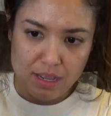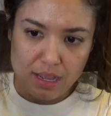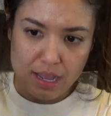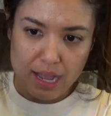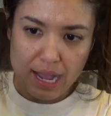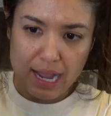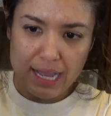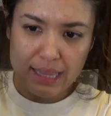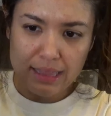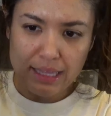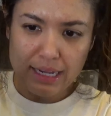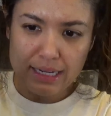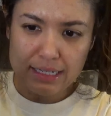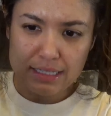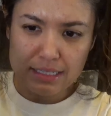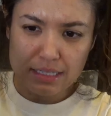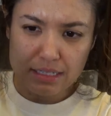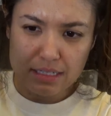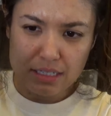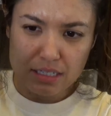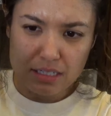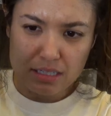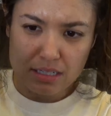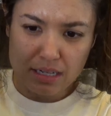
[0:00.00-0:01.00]
I like to
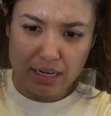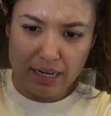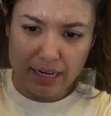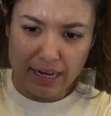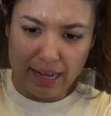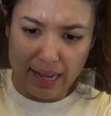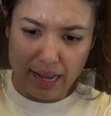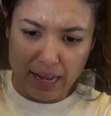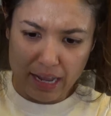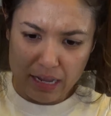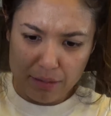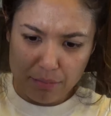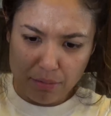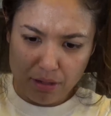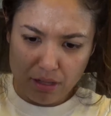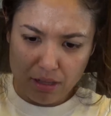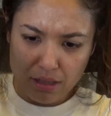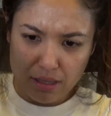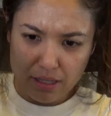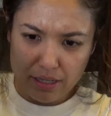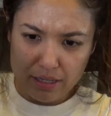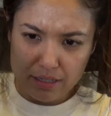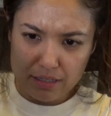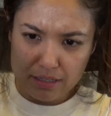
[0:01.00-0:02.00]
just kind of
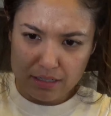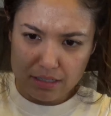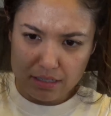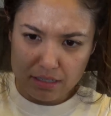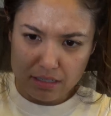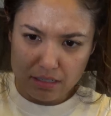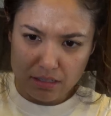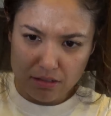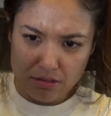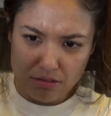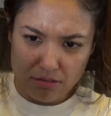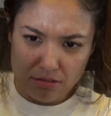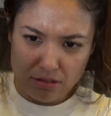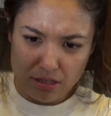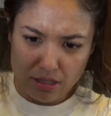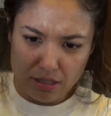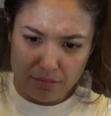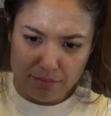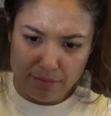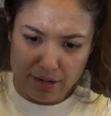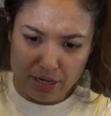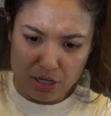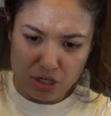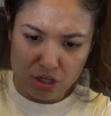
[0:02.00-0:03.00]
eyeball it. You
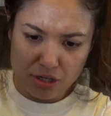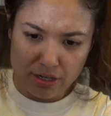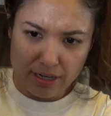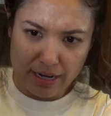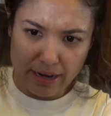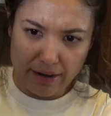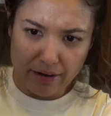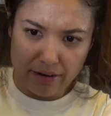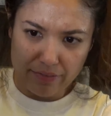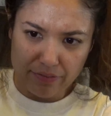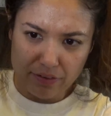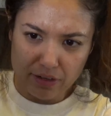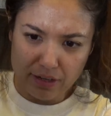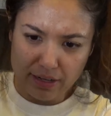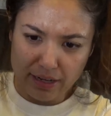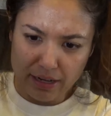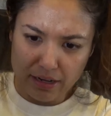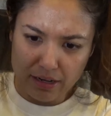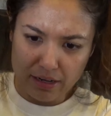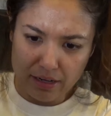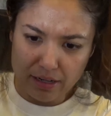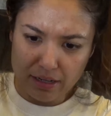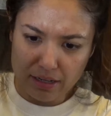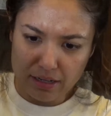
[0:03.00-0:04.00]
can measure it out if you're
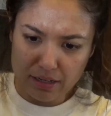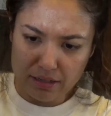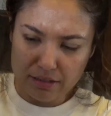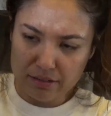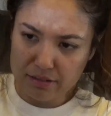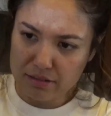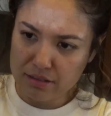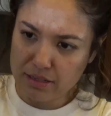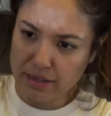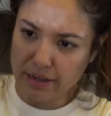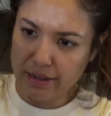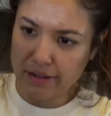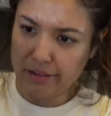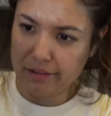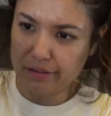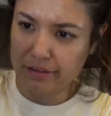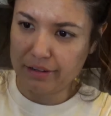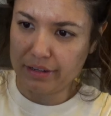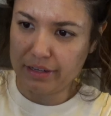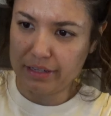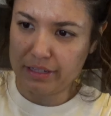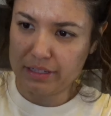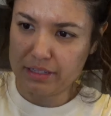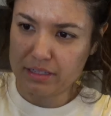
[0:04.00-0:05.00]
counting
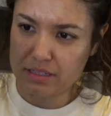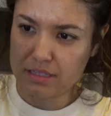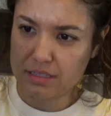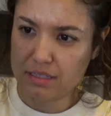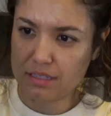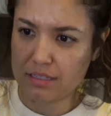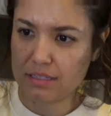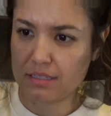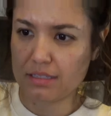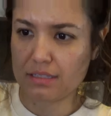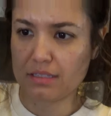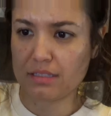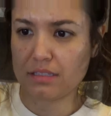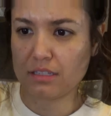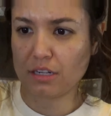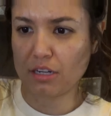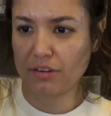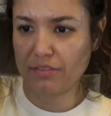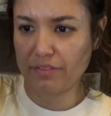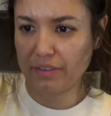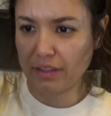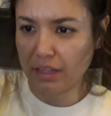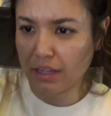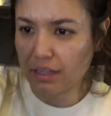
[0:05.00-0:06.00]
calories. This
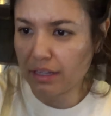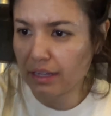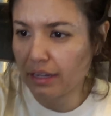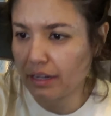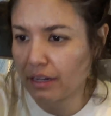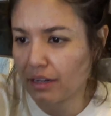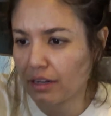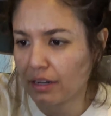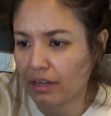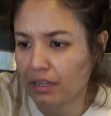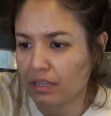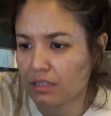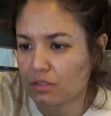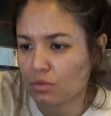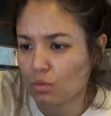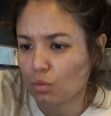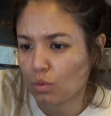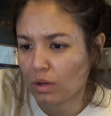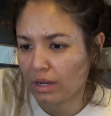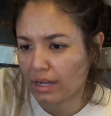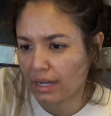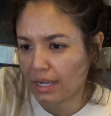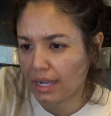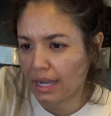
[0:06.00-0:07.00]
serving here is
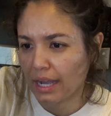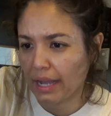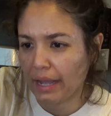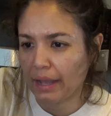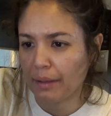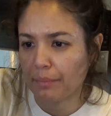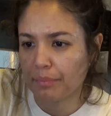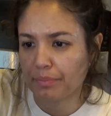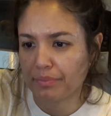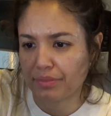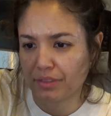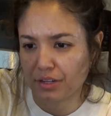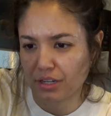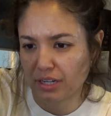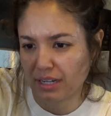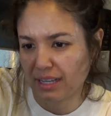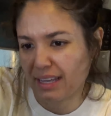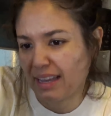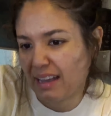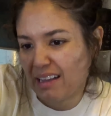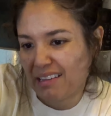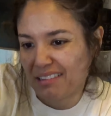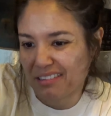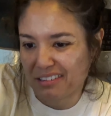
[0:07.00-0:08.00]
one cup, 30
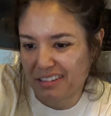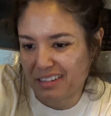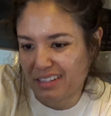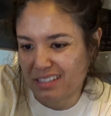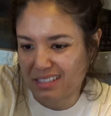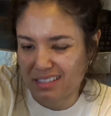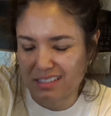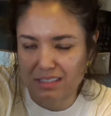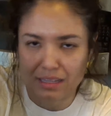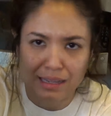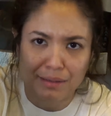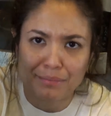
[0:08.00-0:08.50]
calories.